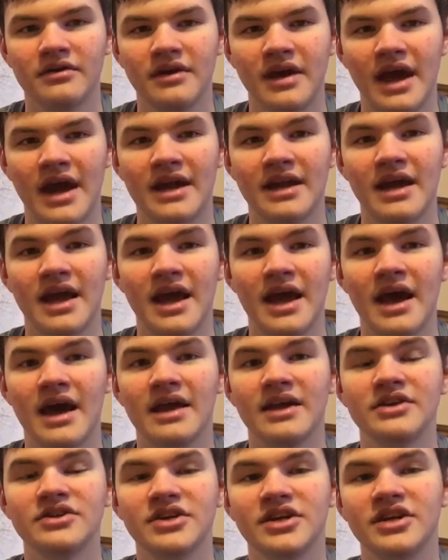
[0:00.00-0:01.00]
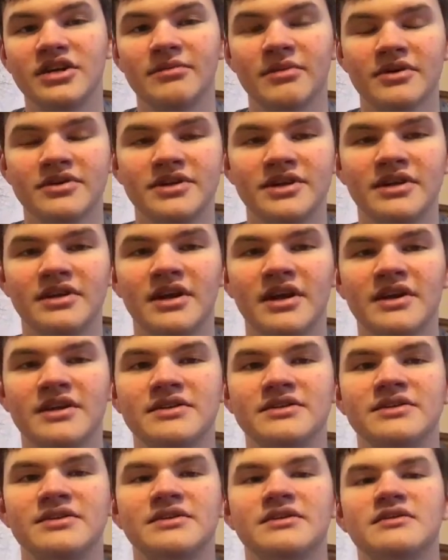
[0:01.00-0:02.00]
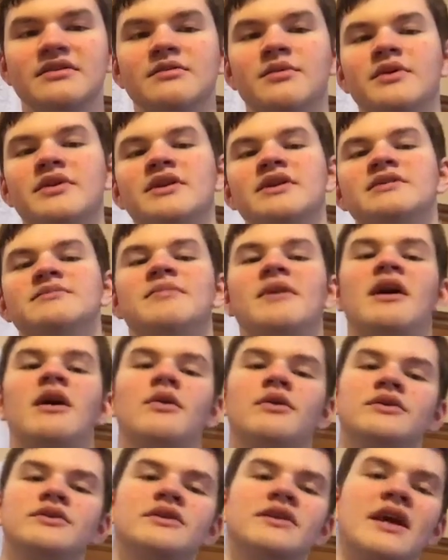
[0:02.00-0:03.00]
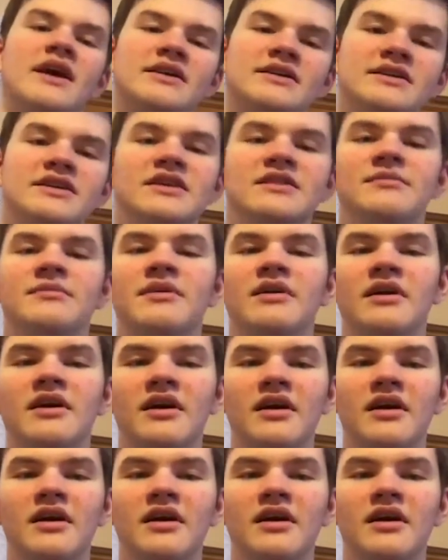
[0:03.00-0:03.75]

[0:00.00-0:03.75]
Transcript: adding JD Martinez with his power to that team